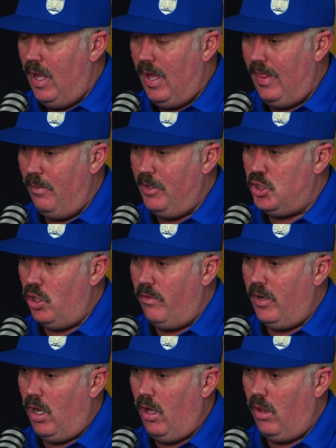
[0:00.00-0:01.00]
and then we
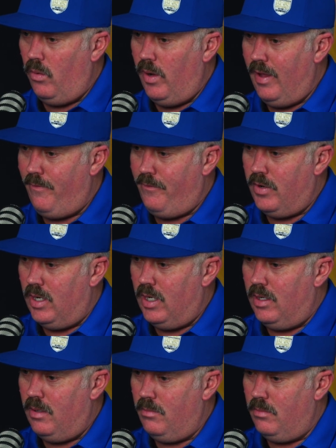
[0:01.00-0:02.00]
drove it all the way
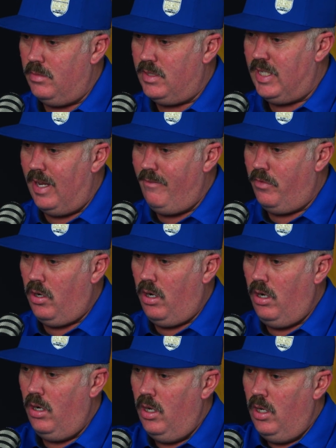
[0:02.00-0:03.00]
from
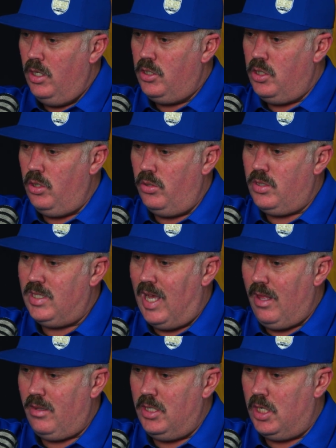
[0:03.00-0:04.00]
Denver to
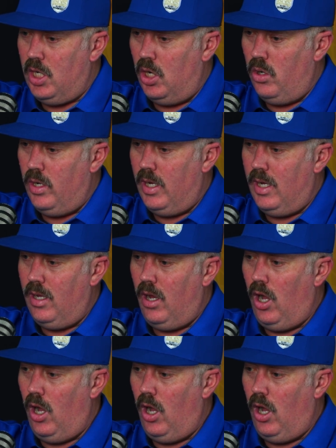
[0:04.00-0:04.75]
South Dakota,